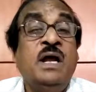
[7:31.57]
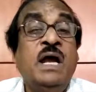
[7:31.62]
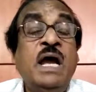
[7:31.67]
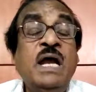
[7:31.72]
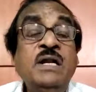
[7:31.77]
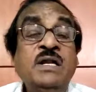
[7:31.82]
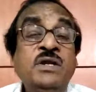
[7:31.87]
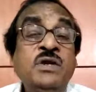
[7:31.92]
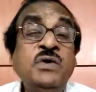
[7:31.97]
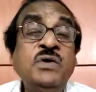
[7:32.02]

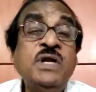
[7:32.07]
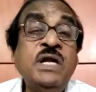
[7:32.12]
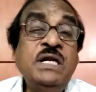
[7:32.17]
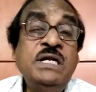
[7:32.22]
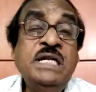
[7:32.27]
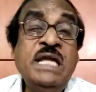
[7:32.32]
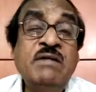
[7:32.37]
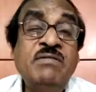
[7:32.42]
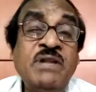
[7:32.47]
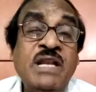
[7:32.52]
And you
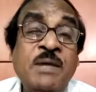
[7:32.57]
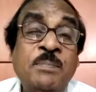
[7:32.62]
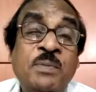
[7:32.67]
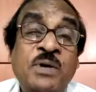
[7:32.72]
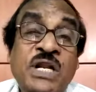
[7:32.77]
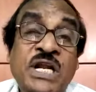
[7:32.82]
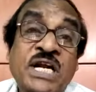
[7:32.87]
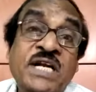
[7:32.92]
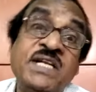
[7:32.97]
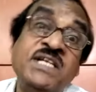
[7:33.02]
can develop
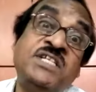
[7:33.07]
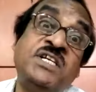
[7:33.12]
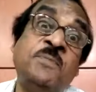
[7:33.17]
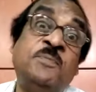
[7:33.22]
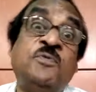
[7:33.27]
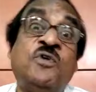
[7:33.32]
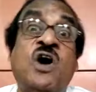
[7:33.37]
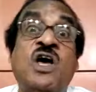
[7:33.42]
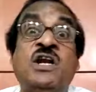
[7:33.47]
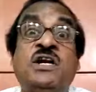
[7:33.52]

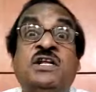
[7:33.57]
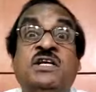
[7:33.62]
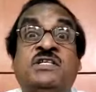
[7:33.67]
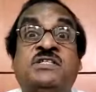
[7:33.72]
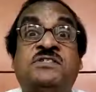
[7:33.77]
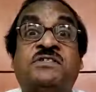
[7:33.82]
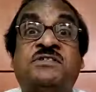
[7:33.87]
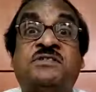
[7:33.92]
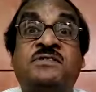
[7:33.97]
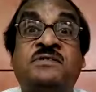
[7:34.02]
leadership
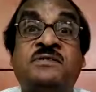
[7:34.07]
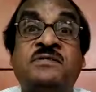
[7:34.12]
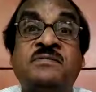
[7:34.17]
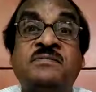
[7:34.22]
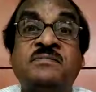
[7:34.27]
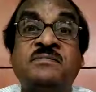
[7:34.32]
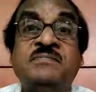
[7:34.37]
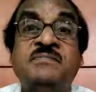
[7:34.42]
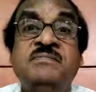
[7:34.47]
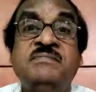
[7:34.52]
qualities
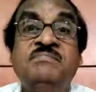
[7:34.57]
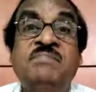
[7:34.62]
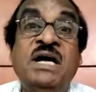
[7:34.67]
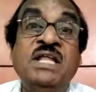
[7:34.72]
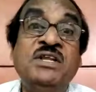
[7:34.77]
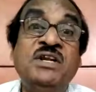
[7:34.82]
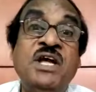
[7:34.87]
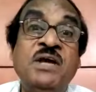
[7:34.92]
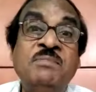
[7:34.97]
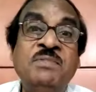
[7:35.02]

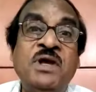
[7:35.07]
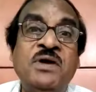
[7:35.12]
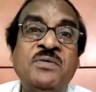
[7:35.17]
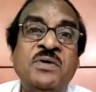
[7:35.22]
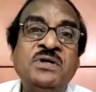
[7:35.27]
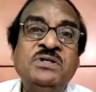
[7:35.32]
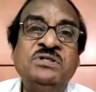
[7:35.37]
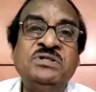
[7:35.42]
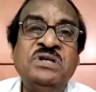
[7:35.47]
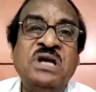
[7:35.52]
by the time you are
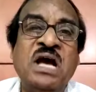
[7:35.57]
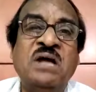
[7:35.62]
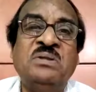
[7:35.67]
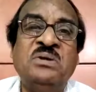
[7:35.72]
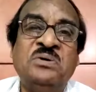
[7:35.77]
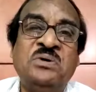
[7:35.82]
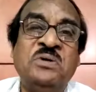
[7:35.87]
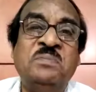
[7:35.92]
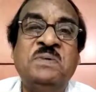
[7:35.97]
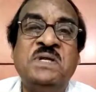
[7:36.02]
going to have
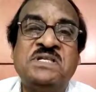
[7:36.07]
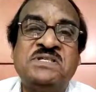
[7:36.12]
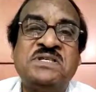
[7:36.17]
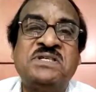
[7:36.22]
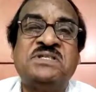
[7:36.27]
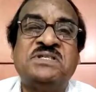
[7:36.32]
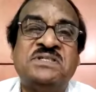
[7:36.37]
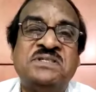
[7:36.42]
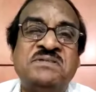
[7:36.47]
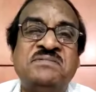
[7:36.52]
the group
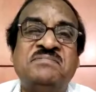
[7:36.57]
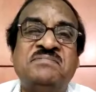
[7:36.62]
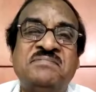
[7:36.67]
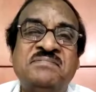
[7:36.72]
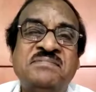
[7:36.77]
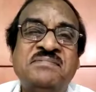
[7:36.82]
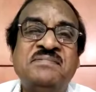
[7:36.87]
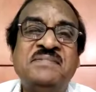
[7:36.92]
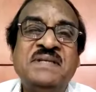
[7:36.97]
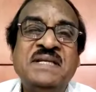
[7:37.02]
discussion.
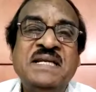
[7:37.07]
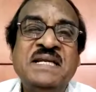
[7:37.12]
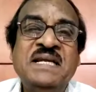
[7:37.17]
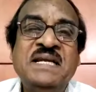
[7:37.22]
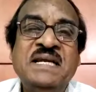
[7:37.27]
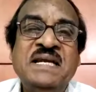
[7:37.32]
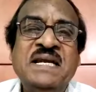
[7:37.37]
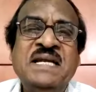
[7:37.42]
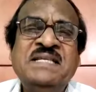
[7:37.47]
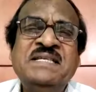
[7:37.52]

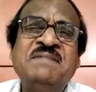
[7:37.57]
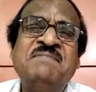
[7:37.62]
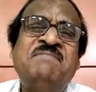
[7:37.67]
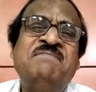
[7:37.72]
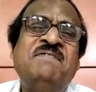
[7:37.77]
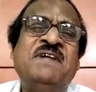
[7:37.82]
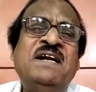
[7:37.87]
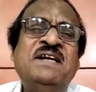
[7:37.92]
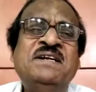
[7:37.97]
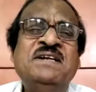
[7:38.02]
It's a
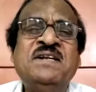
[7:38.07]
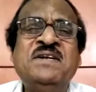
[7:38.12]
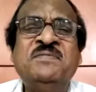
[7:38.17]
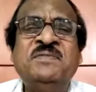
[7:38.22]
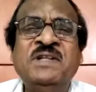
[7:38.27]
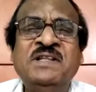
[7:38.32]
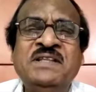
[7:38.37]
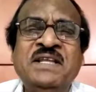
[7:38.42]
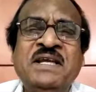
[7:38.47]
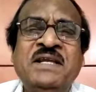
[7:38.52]

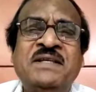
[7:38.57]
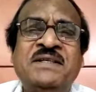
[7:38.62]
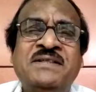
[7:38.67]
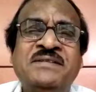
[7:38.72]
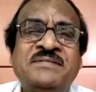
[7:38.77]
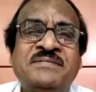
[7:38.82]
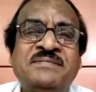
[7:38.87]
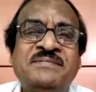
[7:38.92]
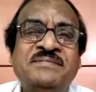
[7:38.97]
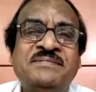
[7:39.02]
wonderful thing
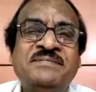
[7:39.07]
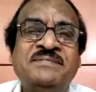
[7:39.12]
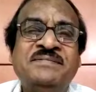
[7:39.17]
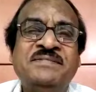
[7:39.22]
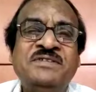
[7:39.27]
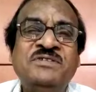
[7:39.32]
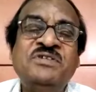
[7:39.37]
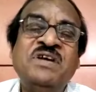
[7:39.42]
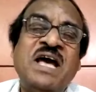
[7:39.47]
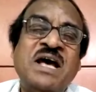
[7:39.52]

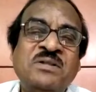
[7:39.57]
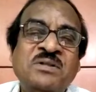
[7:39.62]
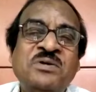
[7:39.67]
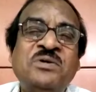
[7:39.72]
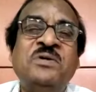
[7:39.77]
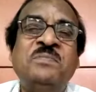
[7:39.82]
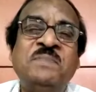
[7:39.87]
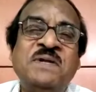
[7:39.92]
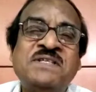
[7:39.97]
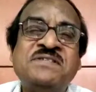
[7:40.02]
to have the
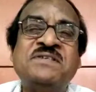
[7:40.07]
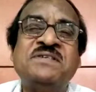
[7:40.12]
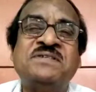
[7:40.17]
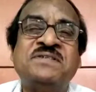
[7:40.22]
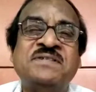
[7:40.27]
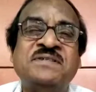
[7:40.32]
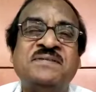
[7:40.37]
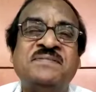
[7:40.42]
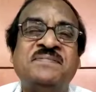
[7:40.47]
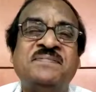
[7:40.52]
group
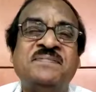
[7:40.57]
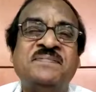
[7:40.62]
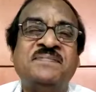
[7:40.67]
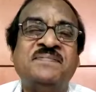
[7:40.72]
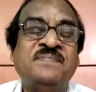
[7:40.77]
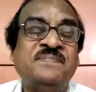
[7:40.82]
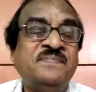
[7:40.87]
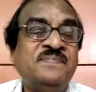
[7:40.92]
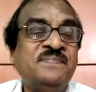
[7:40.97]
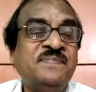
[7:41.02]
discussion.
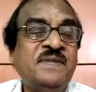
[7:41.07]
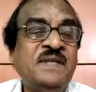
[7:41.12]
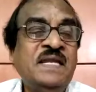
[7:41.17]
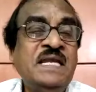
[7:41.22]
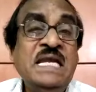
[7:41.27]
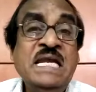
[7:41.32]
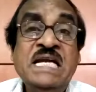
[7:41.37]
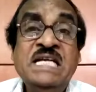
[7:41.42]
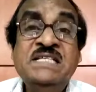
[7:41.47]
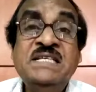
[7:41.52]

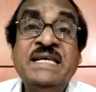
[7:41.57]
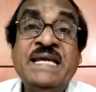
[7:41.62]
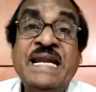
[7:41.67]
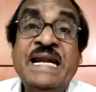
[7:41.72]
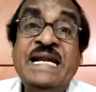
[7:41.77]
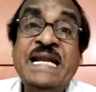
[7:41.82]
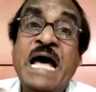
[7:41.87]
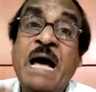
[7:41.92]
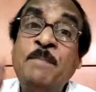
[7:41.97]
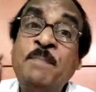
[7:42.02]
It's a
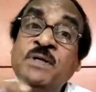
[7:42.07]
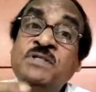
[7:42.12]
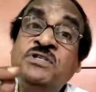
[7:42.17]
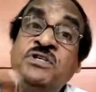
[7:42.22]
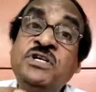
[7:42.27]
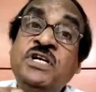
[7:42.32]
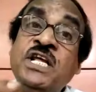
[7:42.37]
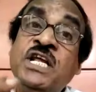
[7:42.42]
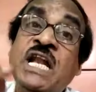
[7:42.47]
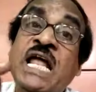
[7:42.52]
great
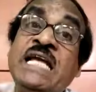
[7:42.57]
opportunity.